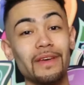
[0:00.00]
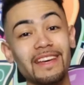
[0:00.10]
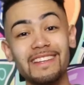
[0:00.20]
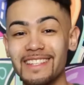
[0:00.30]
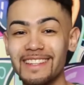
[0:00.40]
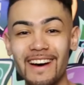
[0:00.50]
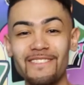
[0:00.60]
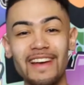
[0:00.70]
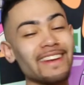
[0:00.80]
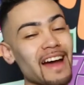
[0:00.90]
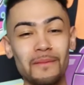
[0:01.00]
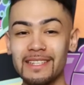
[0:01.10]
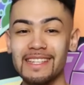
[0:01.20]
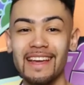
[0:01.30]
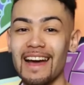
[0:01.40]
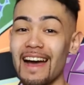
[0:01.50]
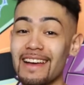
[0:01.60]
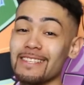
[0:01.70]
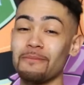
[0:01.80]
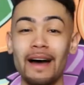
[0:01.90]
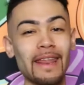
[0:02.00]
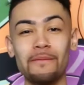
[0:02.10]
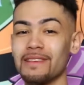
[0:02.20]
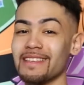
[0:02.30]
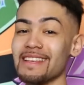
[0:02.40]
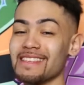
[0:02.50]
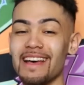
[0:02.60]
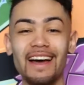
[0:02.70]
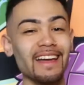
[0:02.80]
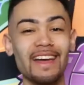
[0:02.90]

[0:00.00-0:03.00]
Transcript: Peace, love, and namaste, guys. My name is Esai,